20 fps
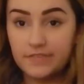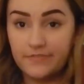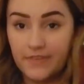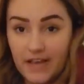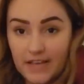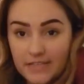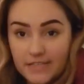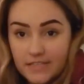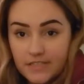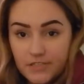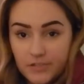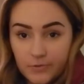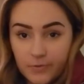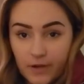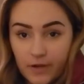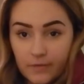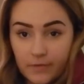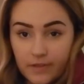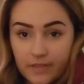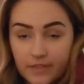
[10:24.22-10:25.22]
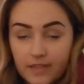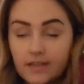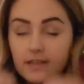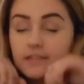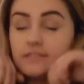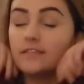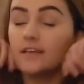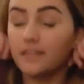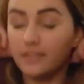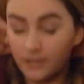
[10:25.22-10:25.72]
vest to wear with it
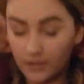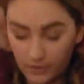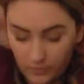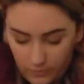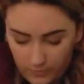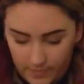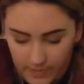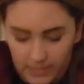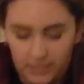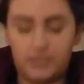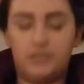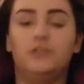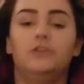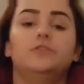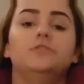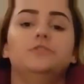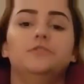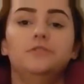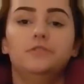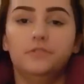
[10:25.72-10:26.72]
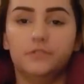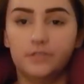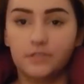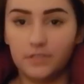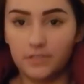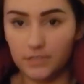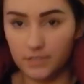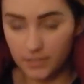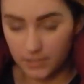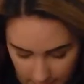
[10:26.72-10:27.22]
because I thought it would be
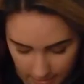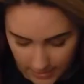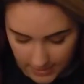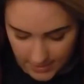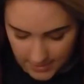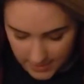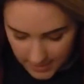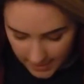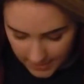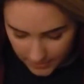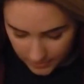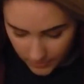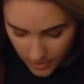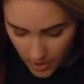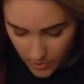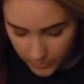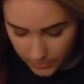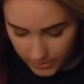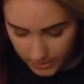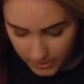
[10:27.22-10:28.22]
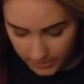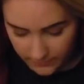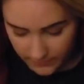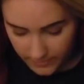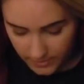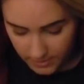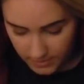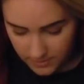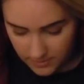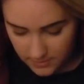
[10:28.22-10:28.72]
cute. Because I don't own any
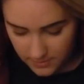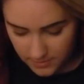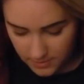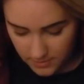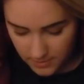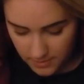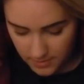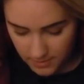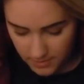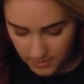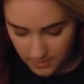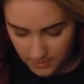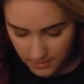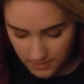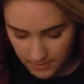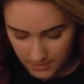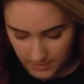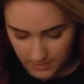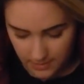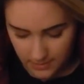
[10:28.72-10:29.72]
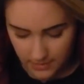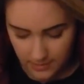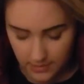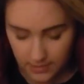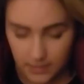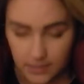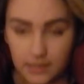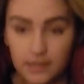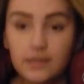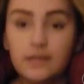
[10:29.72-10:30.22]
vests.
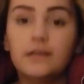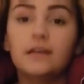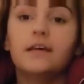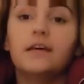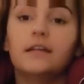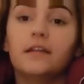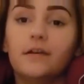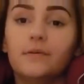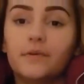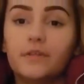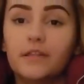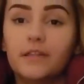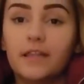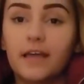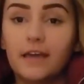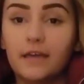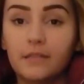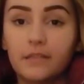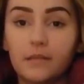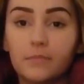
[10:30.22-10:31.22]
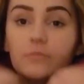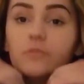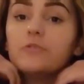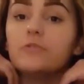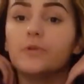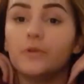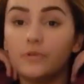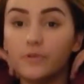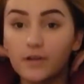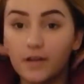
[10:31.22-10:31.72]
And I really like the
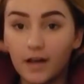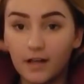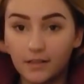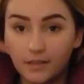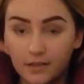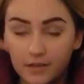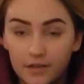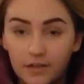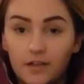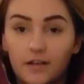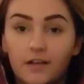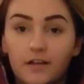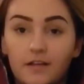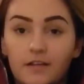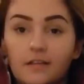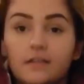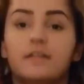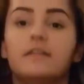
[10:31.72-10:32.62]
maroon color.